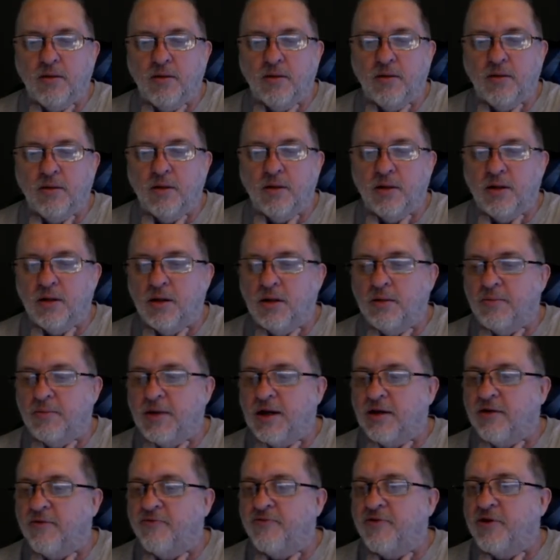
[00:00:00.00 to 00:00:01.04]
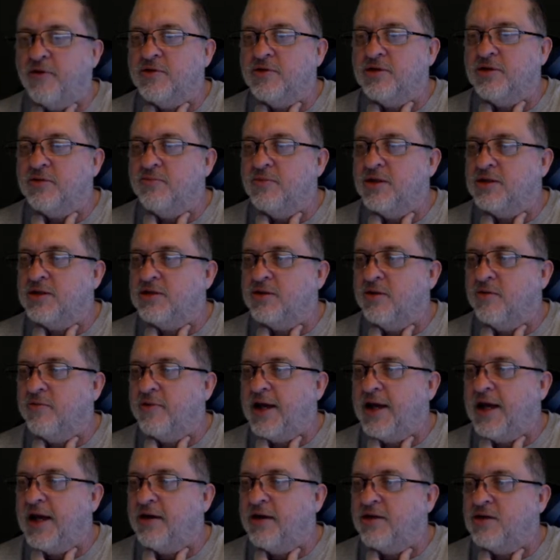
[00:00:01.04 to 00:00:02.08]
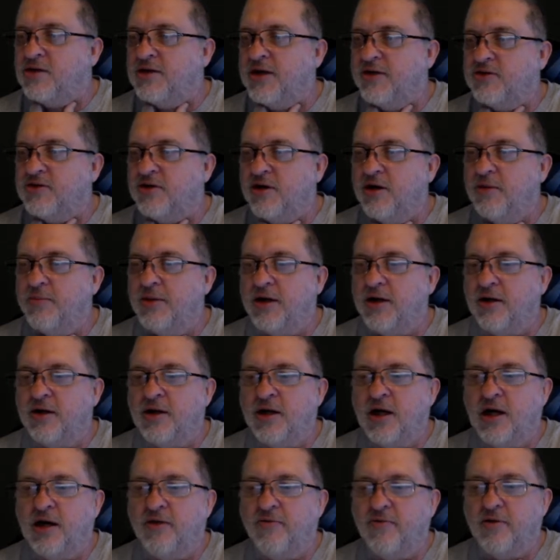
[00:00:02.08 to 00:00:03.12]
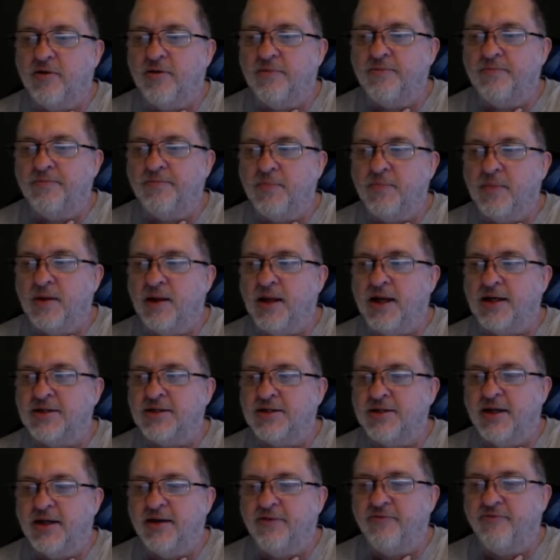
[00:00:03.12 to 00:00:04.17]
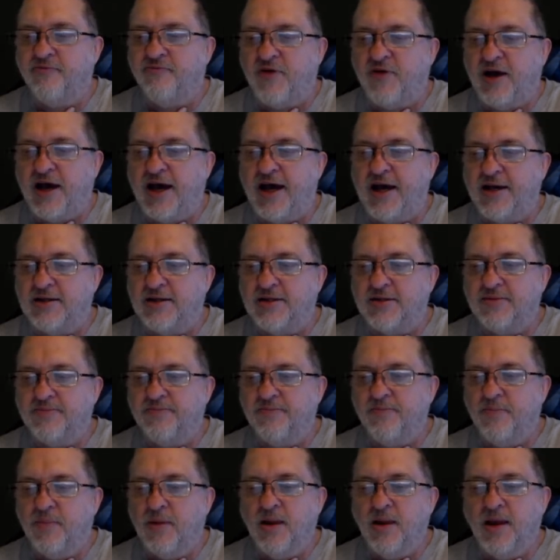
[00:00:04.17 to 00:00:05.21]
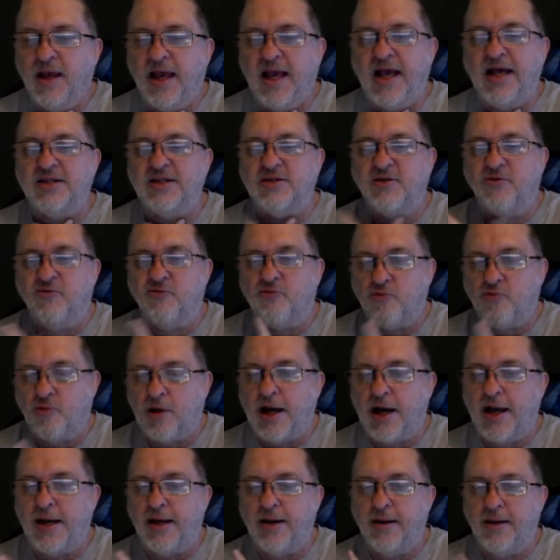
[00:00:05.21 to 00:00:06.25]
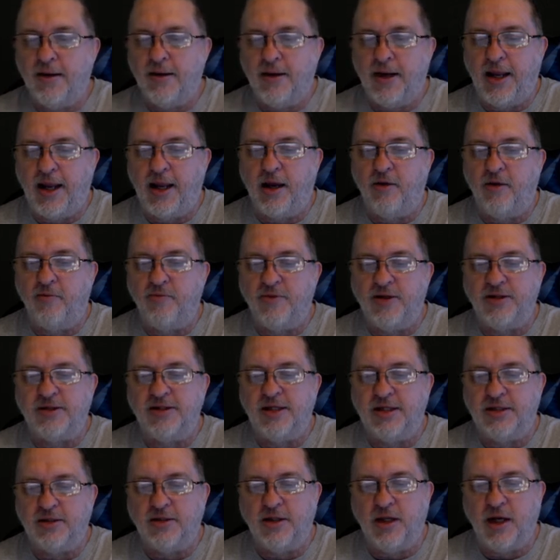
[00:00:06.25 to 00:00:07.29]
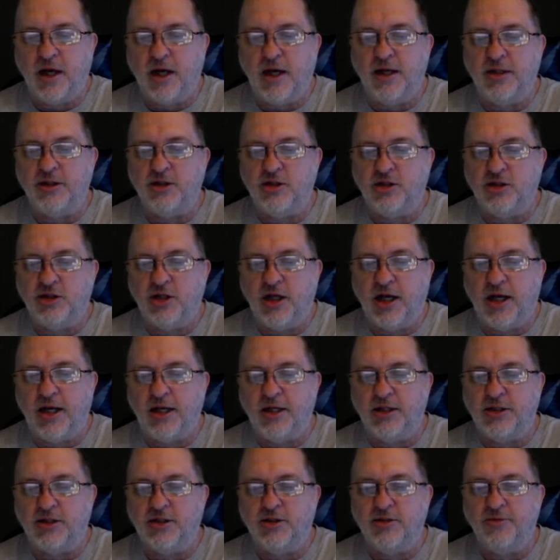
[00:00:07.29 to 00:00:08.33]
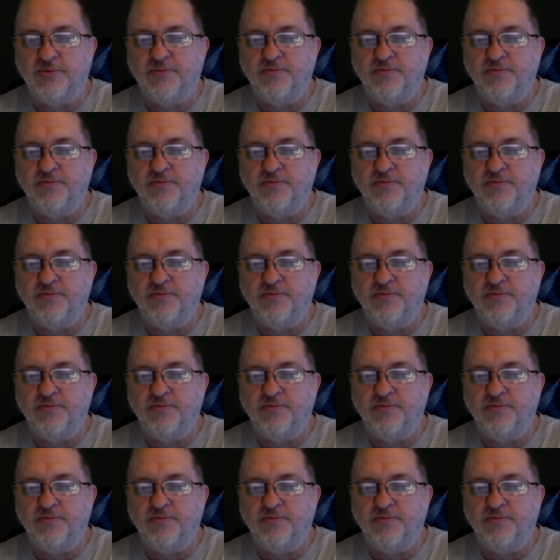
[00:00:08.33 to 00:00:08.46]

I'm not going to focus too much on that because that's already been covered. Like I said, facts. As of right now, this has not changed.